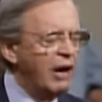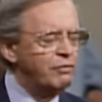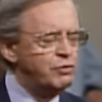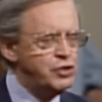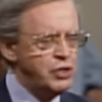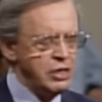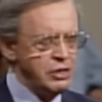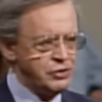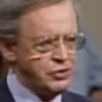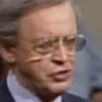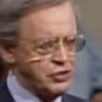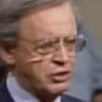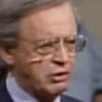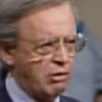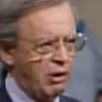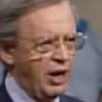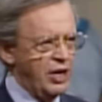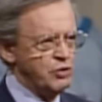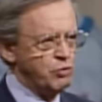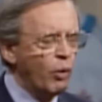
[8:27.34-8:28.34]
of Jesus
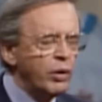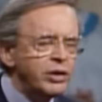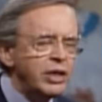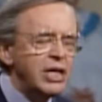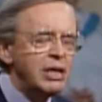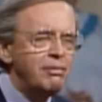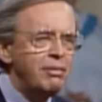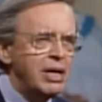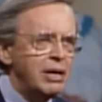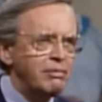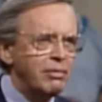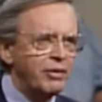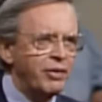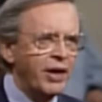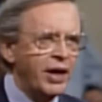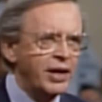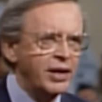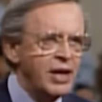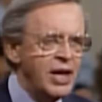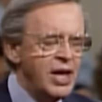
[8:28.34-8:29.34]
Christ. What did he mean by
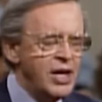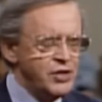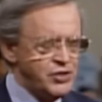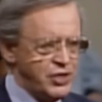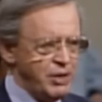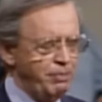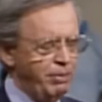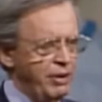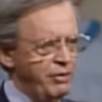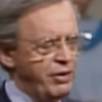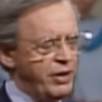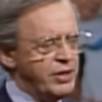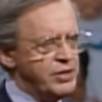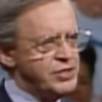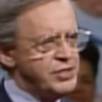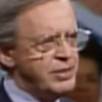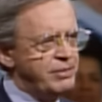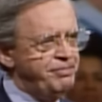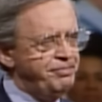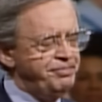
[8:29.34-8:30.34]
that? Simply
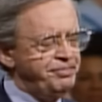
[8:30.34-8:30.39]
this